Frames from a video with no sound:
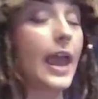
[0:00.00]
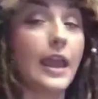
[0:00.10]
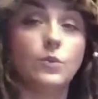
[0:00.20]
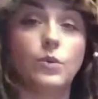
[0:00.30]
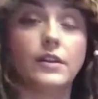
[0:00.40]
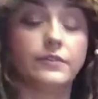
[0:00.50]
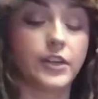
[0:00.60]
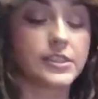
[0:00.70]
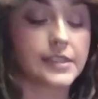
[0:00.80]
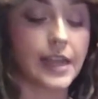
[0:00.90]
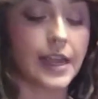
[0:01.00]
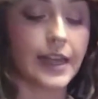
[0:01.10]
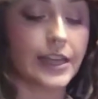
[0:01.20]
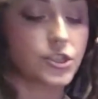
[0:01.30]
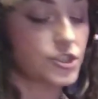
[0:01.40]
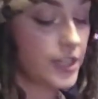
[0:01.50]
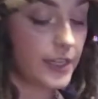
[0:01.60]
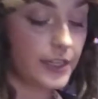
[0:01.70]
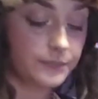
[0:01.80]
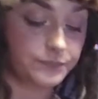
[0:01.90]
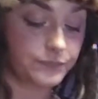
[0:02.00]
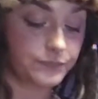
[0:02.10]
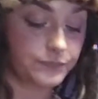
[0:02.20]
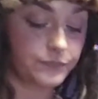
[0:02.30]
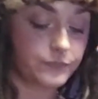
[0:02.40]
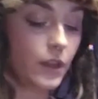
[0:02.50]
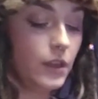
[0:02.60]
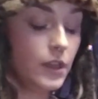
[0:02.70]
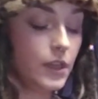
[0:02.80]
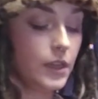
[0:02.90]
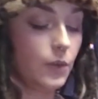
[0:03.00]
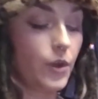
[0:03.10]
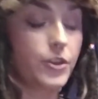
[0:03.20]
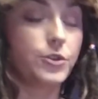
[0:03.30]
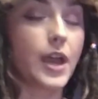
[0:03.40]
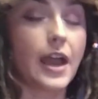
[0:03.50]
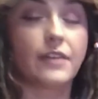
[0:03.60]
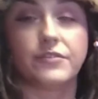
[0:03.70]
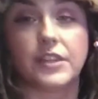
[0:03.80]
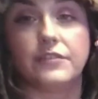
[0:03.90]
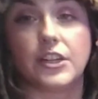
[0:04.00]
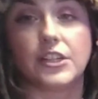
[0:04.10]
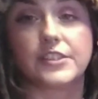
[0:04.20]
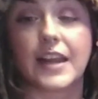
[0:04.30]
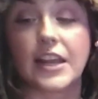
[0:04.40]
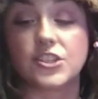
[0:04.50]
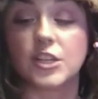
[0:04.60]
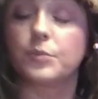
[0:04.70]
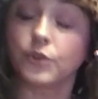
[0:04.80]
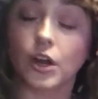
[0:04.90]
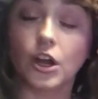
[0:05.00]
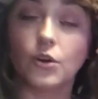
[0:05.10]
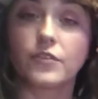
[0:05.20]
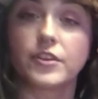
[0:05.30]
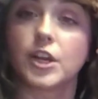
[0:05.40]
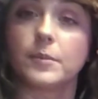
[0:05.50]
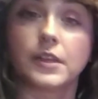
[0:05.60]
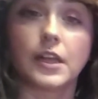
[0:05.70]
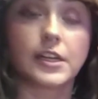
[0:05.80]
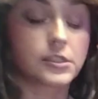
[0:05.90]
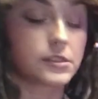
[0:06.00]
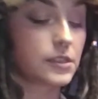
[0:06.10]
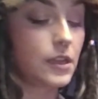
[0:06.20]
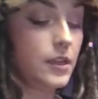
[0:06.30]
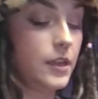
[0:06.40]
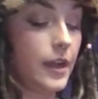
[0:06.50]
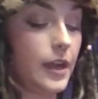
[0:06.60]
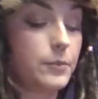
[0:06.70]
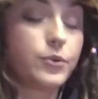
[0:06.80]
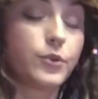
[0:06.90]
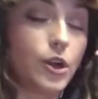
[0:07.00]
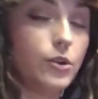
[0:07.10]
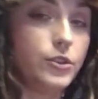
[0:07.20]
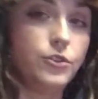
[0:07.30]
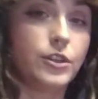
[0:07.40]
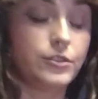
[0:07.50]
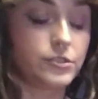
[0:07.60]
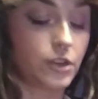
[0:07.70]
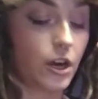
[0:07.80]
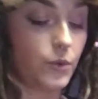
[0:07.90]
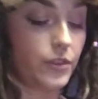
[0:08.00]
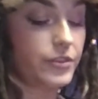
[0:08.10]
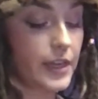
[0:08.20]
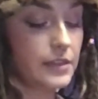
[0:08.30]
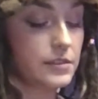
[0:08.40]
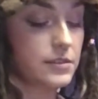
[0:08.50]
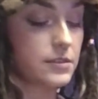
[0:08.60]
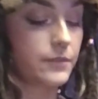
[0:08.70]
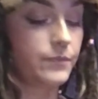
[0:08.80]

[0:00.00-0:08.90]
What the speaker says: 8-in-1 Verstand HD. Whether you have the Verstand HD Pro or the Dermalux Pro, you can start with this.